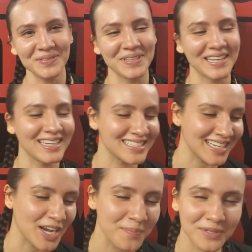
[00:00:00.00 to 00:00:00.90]
What can I
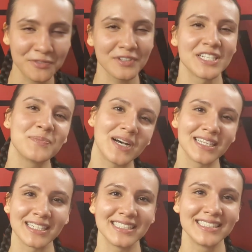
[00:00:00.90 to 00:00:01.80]
say? I'm built for the
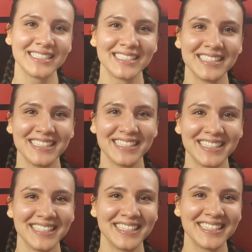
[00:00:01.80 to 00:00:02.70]
spotlight.
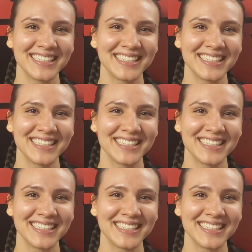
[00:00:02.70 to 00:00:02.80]
Okay.